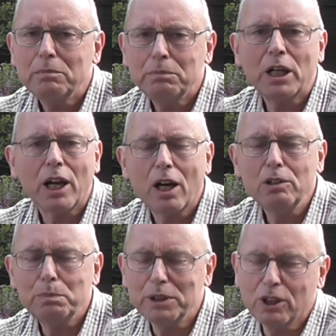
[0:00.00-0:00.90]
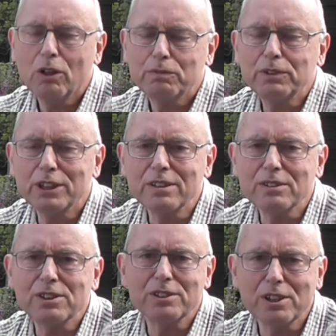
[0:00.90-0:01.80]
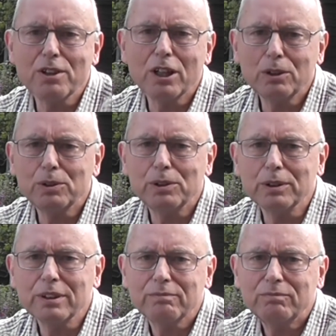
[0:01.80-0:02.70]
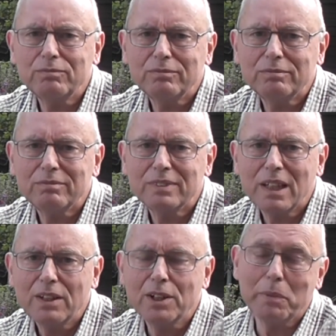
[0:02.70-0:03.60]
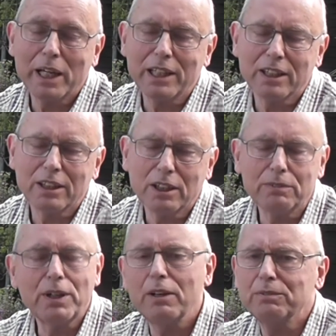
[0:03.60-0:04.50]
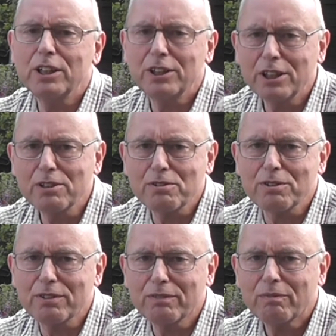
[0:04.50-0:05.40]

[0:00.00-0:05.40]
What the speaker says: My hope and confidence is in the Lord, the maker of heaven and earth.